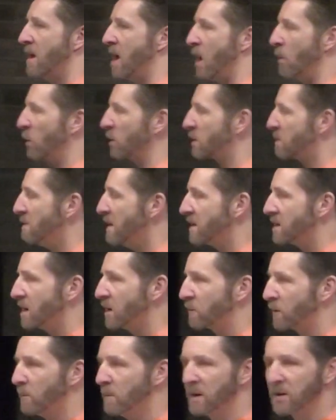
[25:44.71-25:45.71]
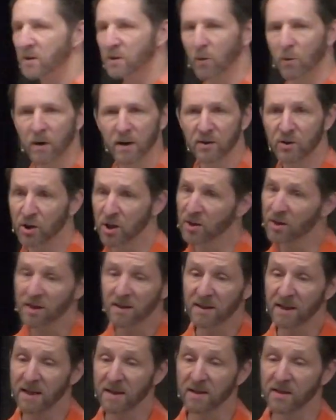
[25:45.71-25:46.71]
And what's missing from this story is
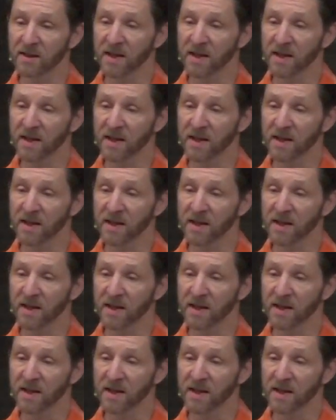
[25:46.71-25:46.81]
Jesus didn't